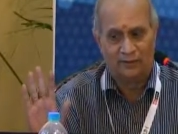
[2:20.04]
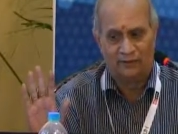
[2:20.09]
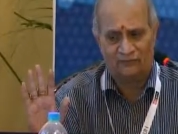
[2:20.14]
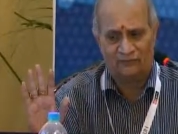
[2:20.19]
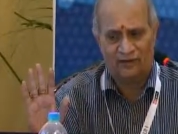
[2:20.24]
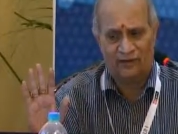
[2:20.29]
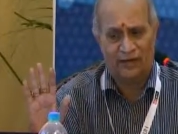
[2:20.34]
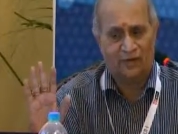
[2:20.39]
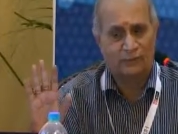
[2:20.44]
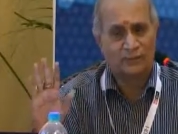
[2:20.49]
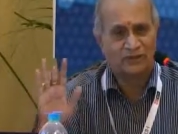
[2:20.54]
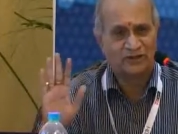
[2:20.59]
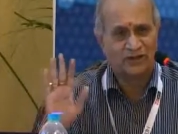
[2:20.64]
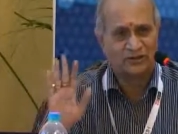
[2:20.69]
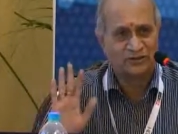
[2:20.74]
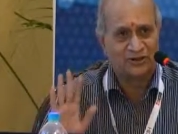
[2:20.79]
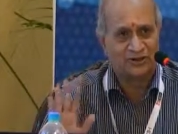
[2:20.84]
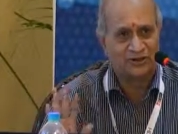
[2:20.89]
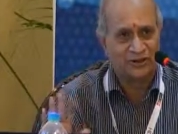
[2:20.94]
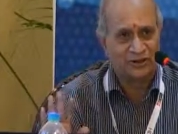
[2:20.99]
We need
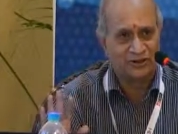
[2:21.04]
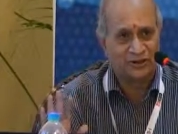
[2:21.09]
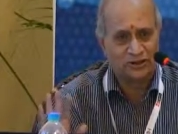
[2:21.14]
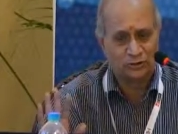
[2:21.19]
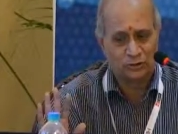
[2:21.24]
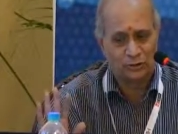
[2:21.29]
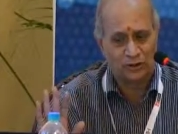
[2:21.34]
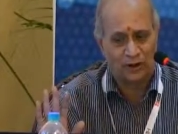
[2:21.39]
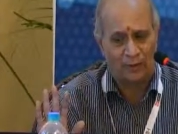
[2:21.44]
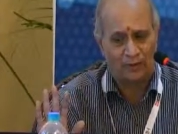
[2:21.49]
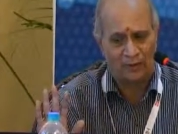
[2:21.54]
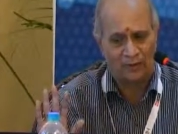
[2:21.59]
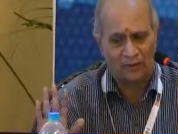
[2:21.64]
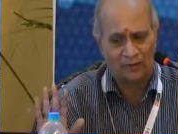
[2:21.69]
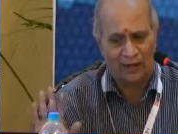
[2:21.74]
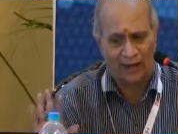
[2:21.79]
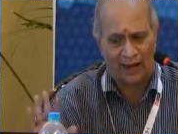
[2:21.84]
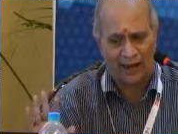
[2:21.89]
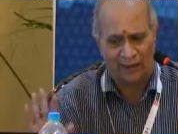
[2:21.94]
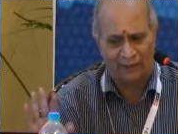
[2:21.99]
business intelligence to come into
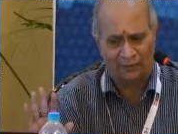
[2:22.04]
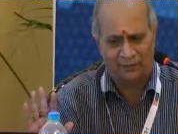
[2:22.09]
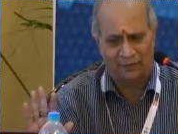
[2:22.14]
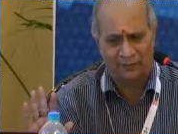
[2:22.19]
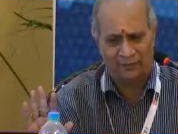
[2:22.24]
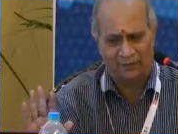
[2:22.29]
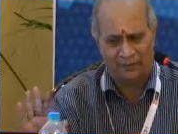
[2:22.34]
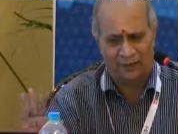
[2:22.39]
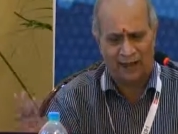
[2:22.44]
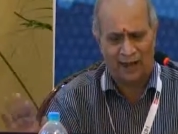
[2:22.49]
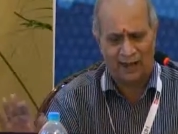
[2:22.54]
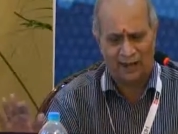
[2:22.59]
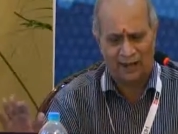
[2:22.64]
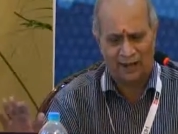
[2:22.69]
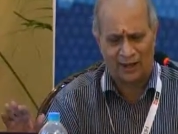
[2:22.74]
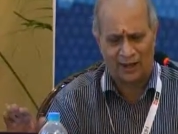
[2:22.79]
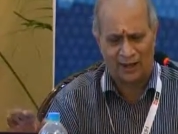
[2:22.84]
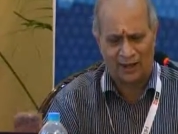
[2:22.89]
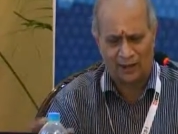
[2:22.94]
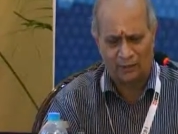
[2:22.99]
the line. There's another
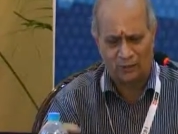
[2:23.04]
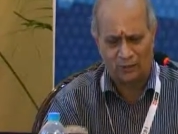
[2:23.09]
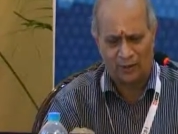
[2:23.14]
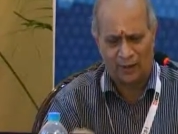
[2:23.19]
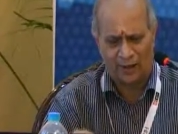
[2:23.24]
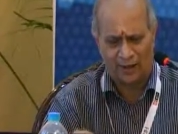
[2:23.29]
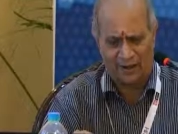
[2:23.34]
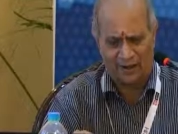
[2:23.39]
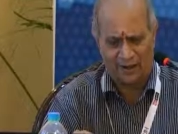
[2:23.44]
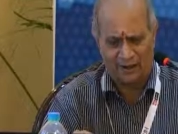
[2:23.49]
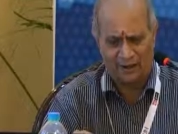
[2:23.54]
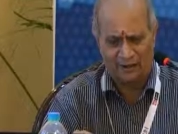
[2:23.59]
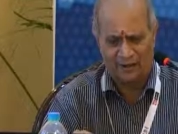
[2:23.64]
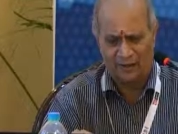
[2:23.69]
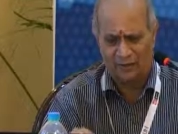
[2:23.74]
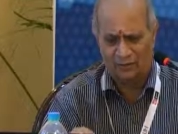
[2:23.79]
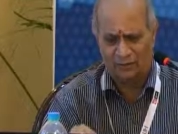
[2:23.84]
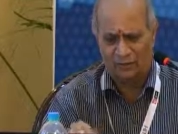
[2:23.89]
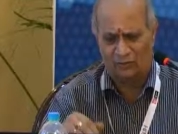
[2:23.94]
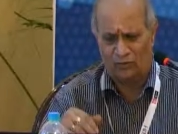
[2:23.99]
layer to be added.
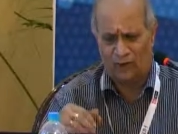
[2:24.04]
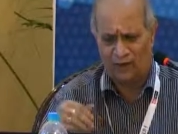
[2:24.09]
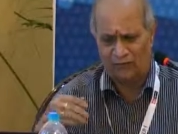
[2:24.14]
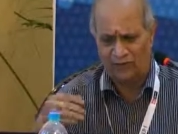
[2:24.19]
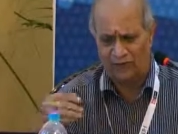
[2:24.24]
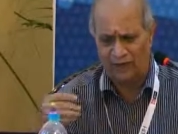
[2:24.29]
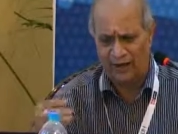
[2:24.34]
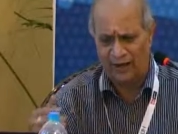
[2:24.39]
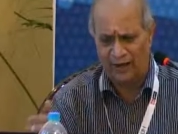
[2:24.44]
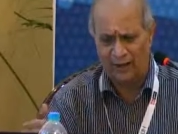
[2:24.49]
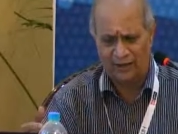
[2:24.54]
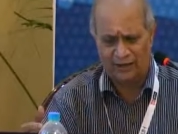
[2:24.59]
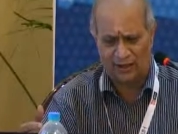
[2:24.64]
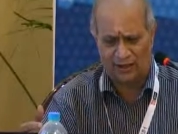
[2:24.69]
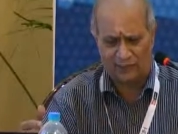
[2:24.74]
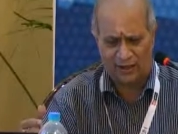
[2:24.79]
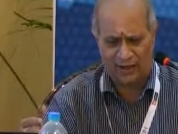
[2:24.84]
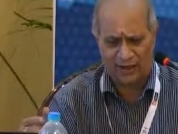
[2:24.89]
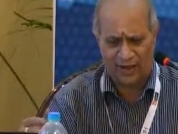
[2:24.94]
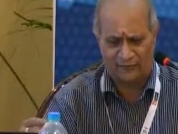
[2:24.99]
So what we need is a
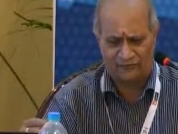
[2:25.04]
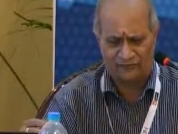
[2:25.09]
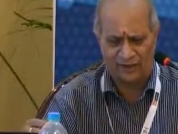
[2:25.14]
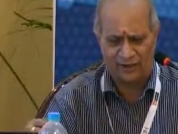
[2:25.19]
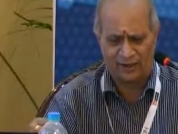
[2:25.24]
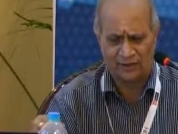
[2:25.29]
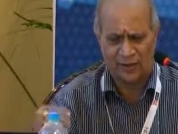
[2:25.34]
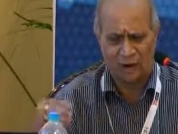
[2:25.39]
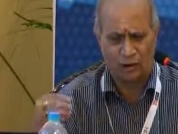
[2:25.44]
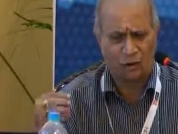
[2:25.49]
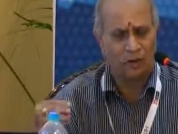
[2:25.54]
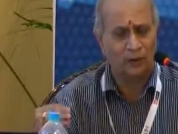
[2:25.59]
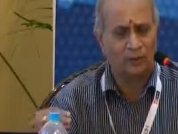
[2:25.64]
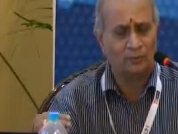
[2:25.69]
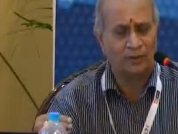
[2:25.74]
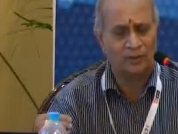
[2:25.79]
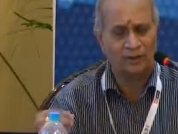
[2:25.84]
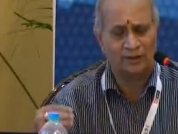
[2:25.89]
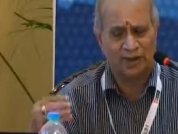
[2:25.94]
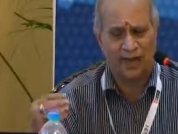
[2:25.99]
kind of thing is
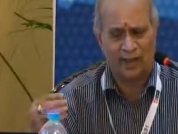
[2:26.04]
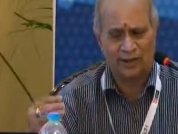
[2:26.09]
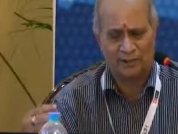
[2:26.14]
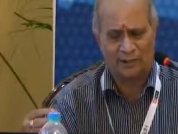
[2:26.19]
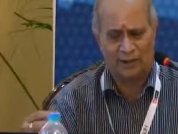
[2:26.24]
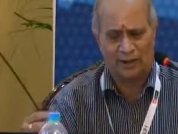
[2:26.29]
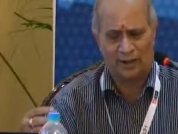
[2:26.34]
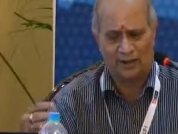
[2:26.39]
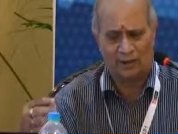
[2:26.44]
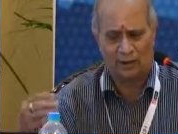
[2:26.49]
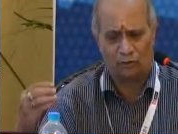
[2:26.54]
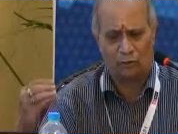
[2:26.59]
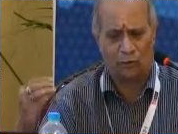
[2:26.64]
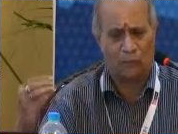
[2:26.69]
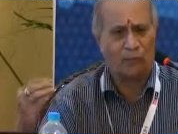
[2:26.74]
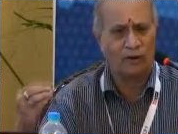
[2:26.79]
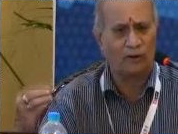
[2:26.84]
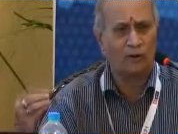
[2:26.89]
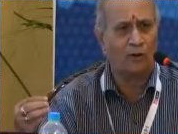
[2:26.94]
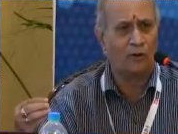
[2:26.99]
accountable, transparent, and
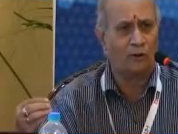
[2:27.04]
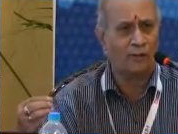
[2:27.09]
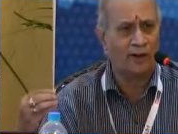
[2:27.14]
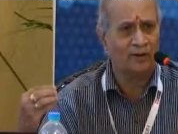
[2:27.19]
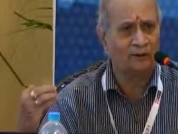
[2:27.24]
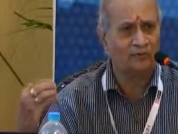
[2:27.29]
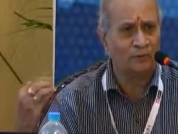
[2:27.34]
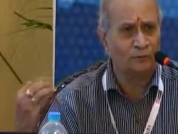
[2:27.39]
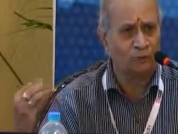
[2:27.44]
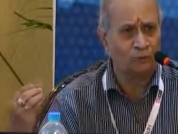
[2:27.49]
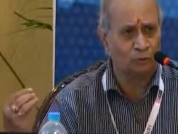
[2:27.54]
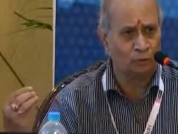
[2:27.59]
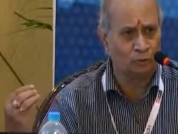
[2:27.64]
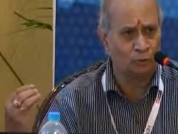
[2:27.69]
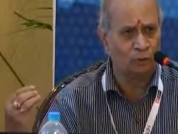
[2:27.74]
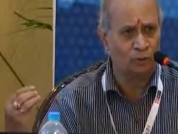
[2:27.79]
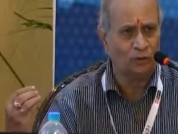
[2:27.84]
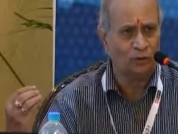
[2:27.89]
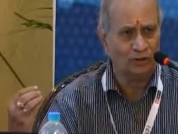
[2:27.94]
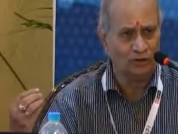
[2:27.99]
open government we should do.
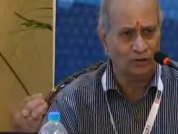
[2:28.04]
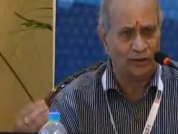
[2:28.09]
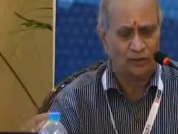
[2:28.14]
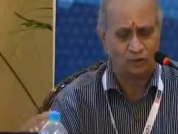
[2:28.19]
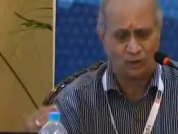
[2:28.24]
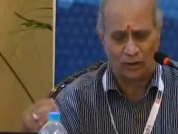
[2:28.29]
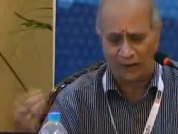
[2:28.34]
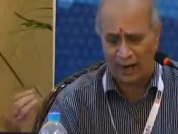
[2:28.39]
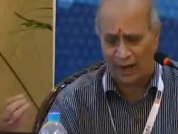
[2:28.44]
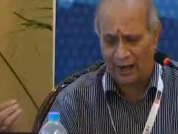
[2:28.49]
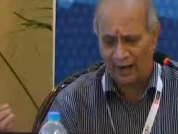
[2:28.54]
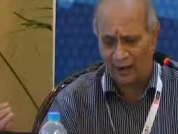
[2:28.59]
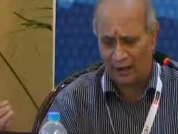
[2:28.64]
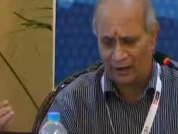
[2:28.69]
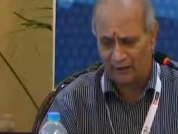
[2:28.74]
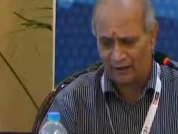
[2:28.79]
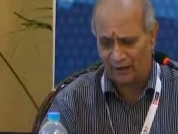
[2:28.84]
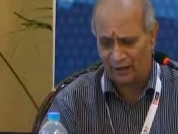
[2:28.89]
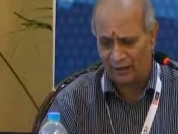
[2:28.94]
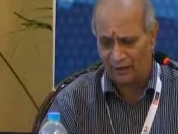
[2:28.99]
That's what the idea
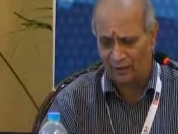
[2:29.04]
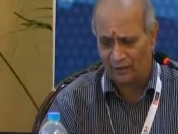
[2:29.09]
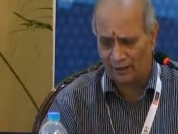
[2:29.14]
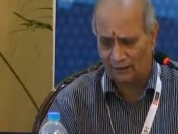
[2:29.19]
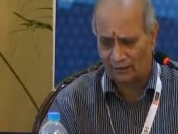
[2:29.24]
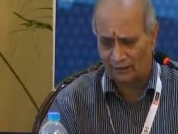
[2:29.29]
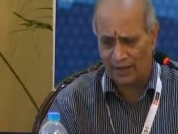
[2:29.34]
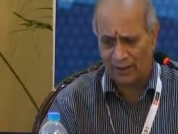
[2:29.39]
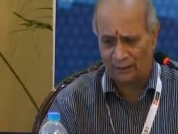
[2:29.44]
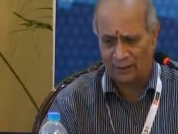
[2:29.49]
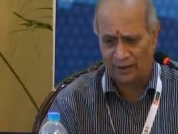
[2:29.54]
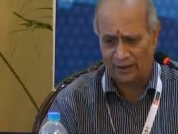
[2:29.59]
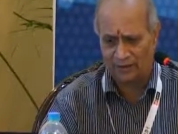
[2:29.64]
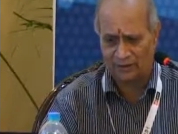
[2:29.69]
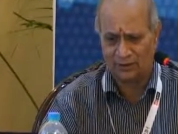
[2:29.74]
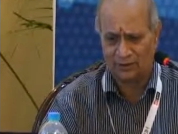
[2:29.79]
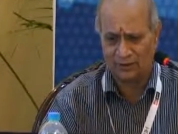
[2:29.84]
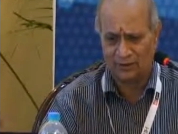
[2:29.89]
of e-governance scheme is.